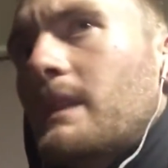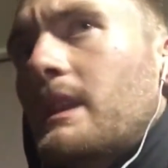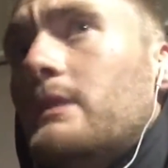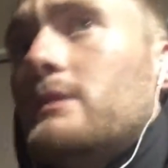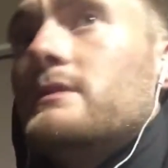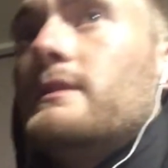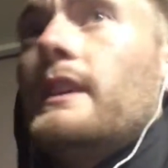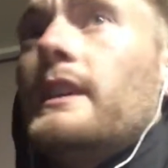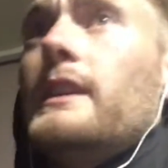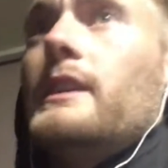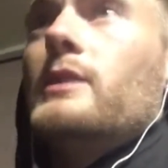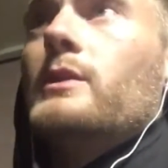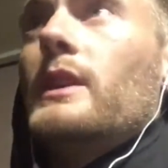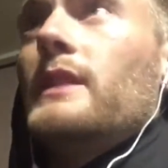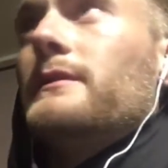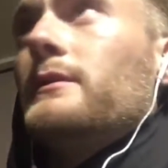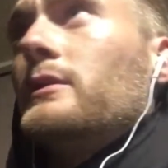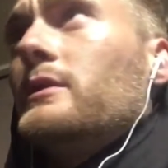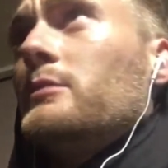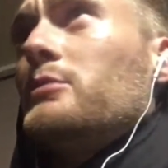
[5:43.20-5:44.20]
I was very
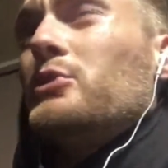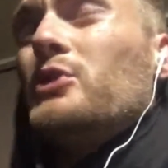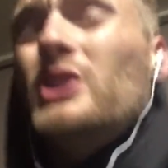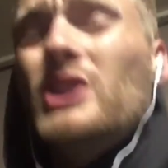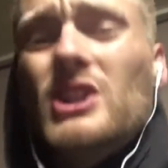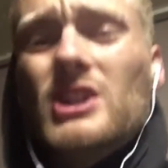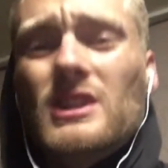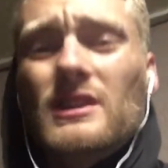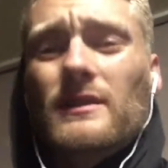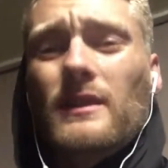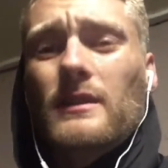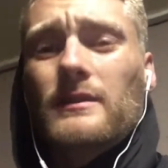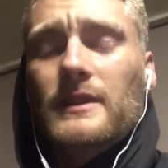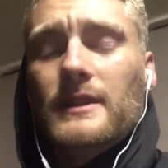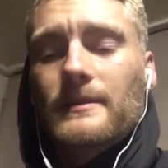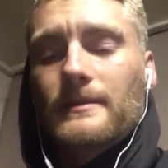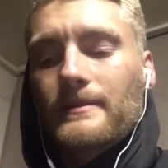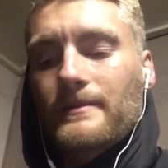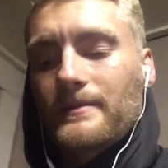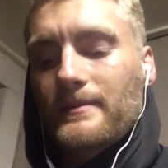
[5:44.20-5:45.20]
grateful and appreciative of
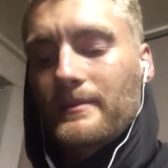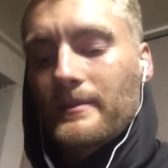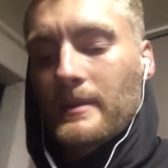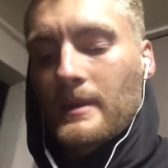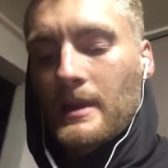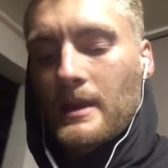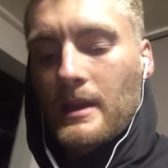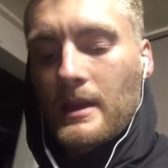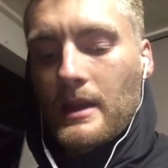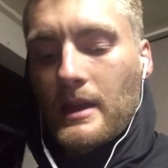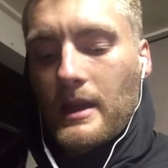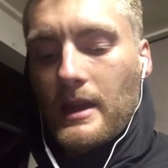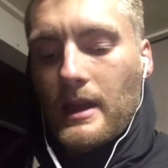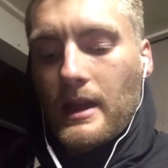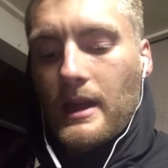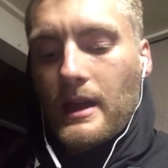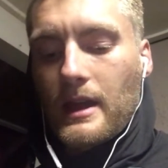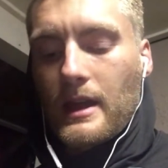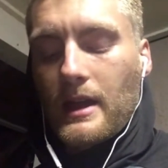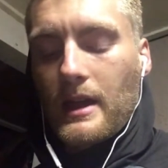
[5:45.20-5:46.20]
it.
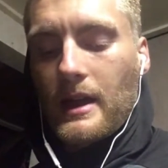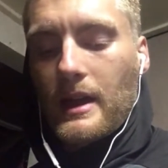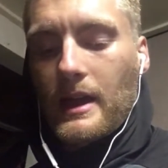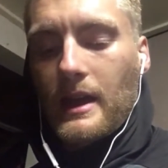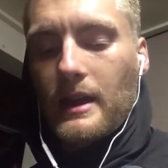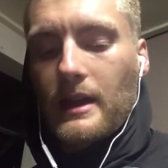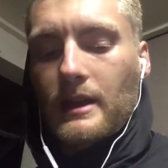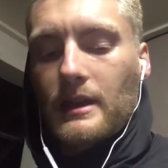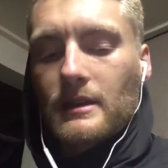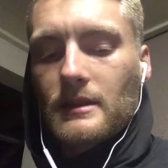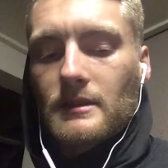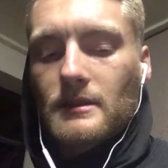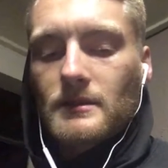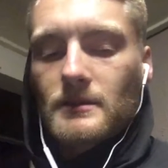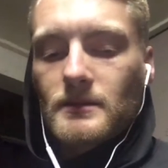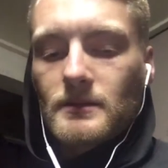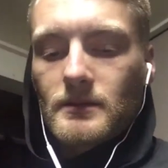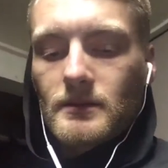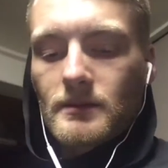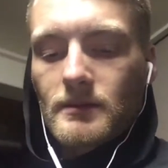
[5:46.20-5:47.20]

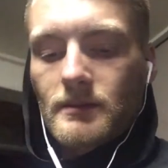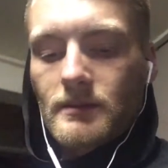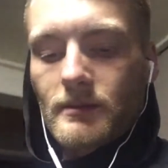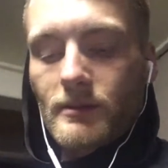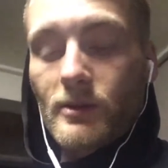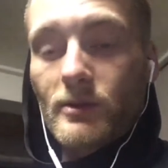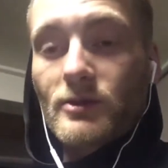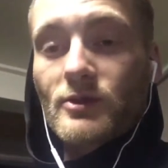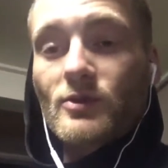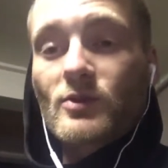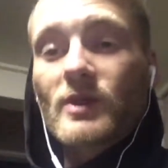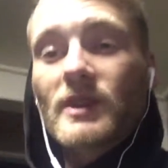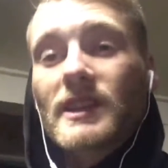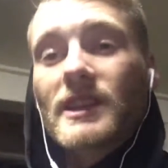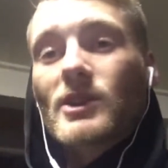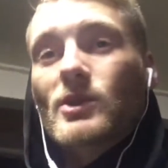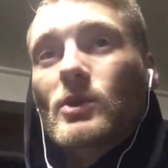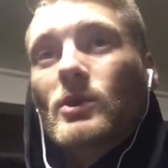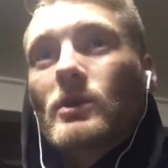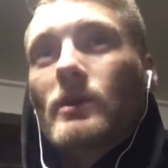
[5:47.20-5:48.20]
And what was really
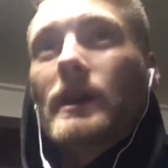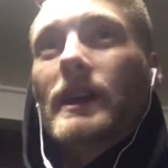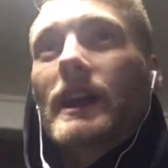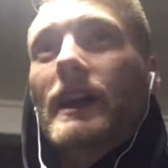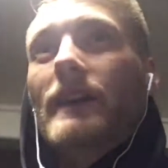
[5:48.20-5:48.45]
cool right